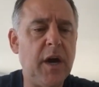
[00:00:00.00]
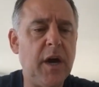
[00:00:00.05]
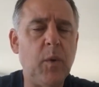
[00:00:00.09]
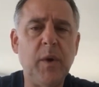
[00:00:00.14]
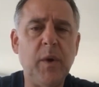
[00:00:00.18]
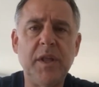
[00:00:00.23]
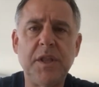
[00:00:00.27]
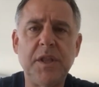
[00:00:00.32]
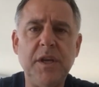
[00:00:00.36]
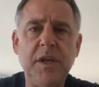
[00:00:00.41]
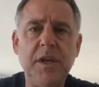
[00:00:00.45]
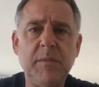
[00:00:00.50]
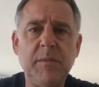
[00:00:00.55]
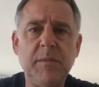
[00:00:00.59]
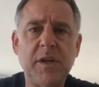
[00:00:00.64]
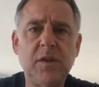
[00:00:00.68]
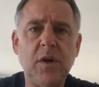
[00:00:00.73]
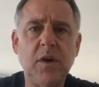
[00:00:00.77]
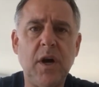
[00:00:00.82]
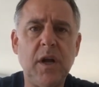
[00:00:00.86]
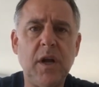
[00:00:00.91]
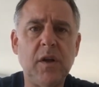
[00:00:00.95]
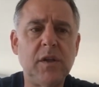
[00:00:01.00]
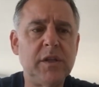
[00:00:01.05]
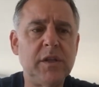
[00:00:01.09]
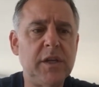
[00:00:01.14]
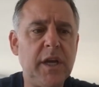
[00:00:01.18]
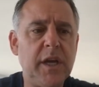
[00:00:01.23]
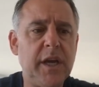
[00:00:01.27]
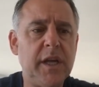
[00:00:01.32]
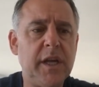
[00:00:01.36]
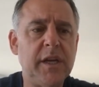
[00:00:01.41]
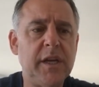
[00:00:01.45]
with Dean McDonald
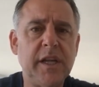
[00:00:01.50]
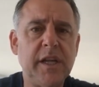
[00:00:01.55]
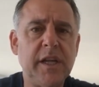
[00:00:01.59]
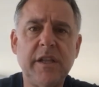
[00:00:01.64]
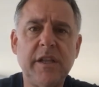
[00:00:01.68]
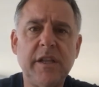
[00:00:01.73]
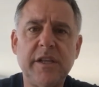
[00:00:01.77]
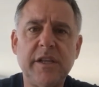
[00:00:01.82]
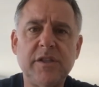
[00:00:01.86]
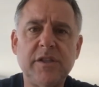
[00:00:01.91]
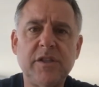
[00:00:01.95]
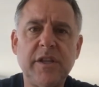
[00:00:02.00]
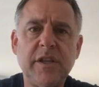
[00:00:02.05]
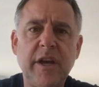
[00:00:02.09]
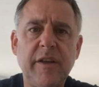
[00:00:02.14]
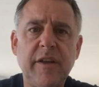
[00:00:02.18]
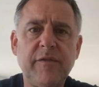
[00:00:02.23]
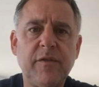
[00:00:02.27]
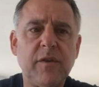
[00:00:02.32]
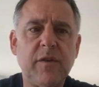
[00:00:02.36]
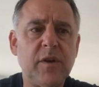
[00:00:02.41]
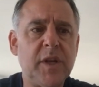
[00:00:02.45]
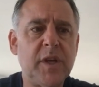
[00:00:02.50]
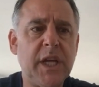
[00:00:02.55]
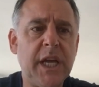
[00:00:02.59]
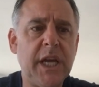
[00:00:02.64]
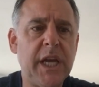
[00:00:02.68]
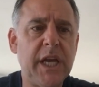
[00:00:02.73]
and Glenn Stanford,